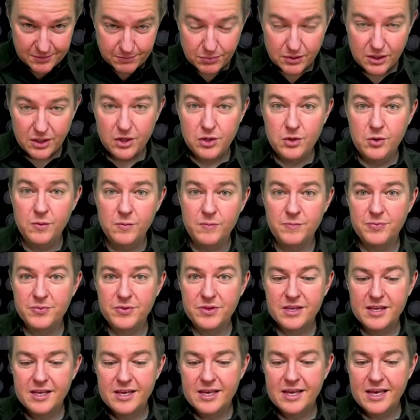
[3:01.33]
blue.
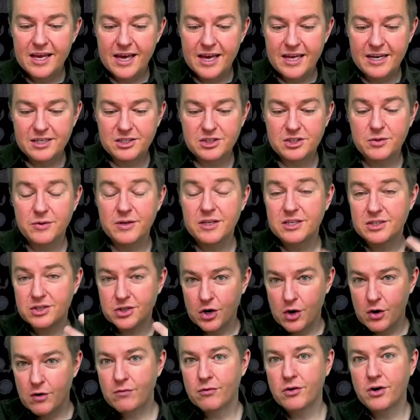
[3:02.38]
And it's doing this
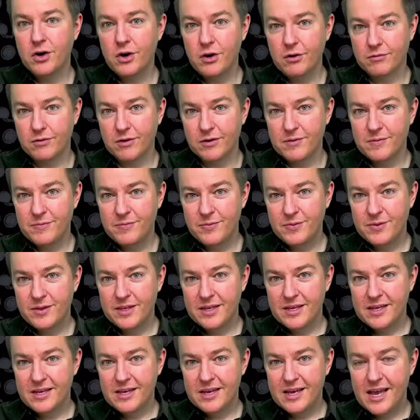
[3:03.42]
over and over.
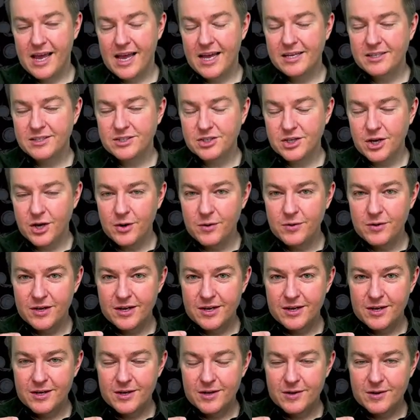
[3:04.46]
And so
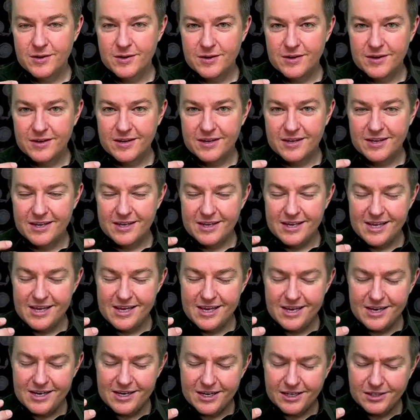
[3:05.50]

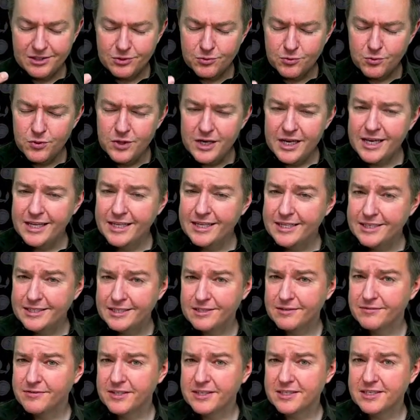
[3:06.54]
it does really
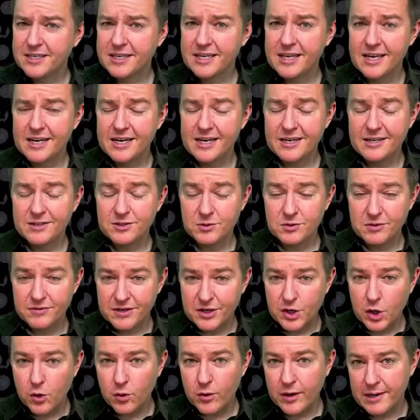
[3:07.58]
sophisticated, sort of
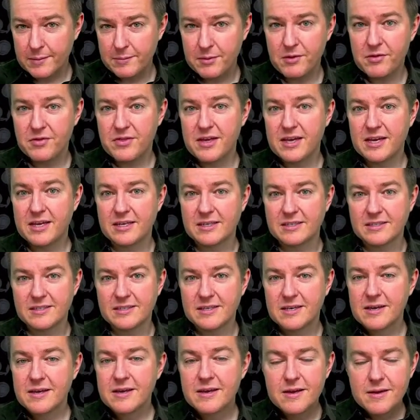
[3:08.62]
incredible things.
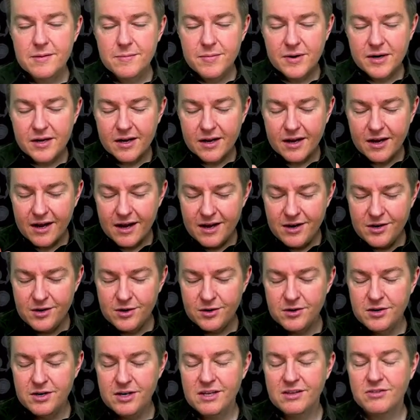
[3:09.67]
But
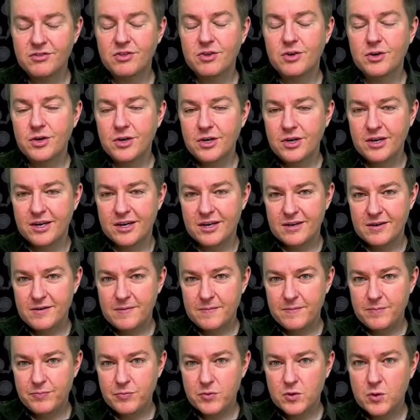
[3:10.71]
underneath the hood,
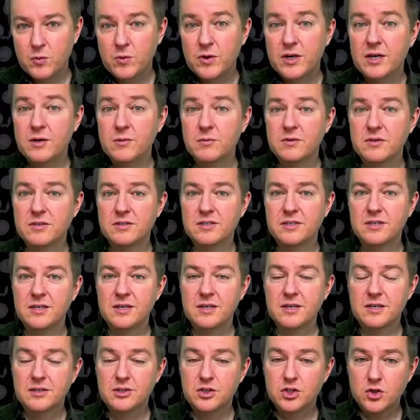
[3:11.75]
when it was
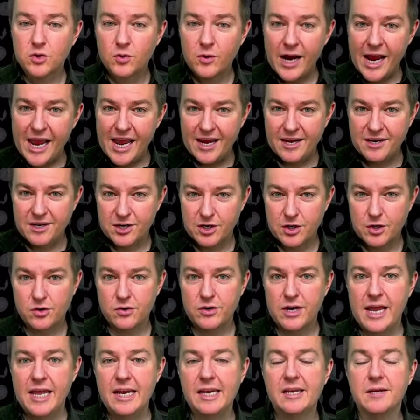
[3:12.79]
trained and
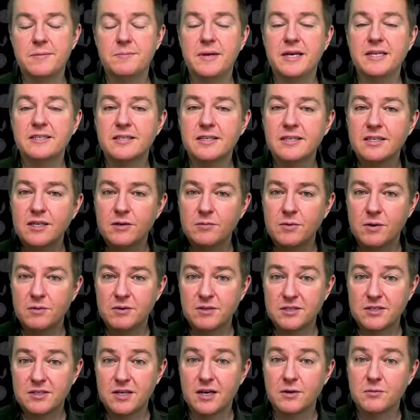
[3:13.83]
created, basically what
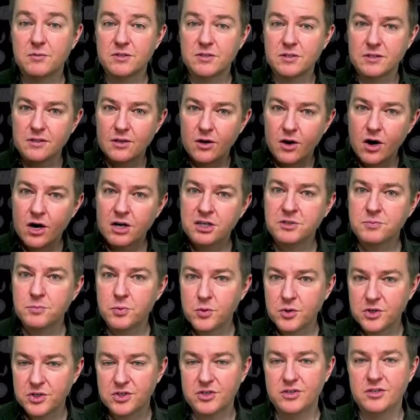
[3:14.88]
was done was a large
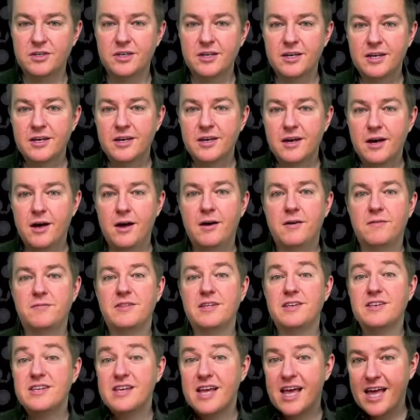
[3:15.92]
portion of the
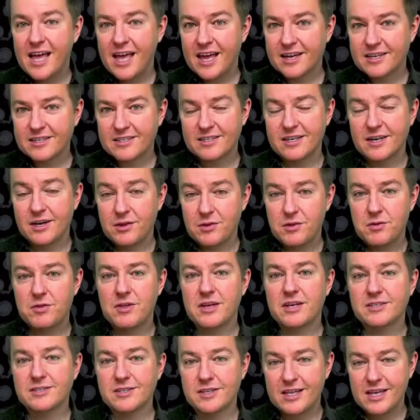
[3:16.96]
text and other
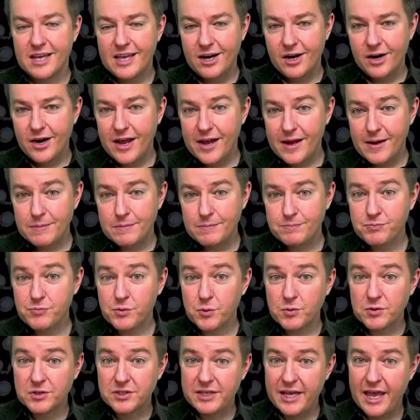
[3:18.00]
things on the internet
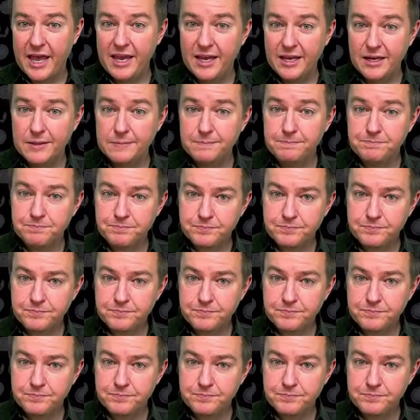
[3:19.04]
were taken,